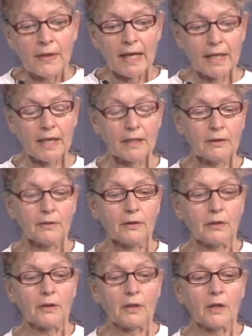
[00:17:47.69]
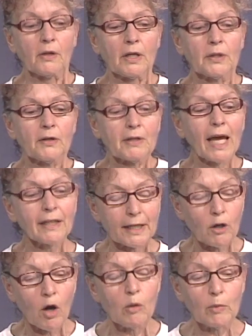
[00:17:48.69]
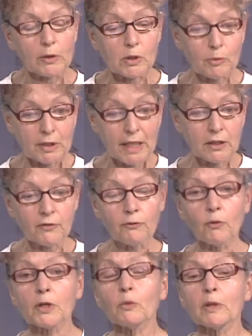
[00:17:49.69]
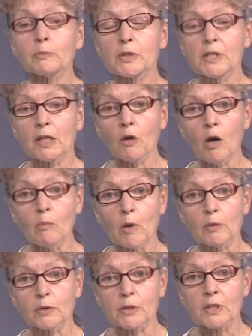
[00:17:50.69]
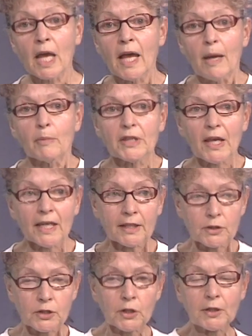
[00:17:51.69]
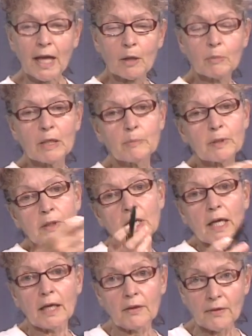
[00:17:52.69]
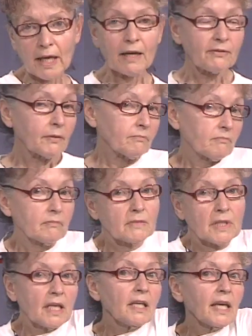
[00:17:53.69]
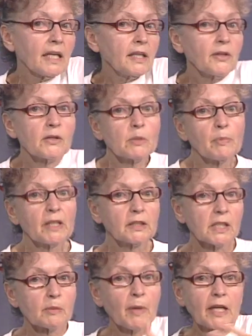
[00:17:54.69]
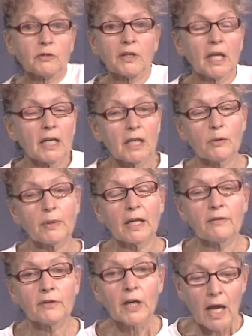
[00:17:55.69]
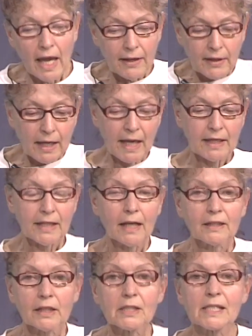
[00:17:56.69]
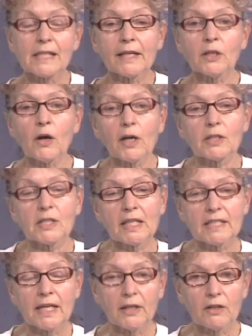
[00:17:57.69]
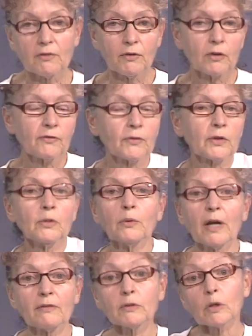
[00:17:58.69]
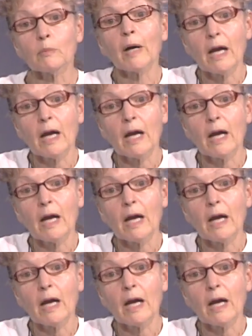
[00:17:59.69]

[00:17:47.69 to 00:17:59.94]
they're not like homeowners. We're down to 41% homeowners, but they can turn out people. They can get into those buildings, Patrick Kennedy, whatever, and they hand out little slate cards and they tell you to vote for whoever,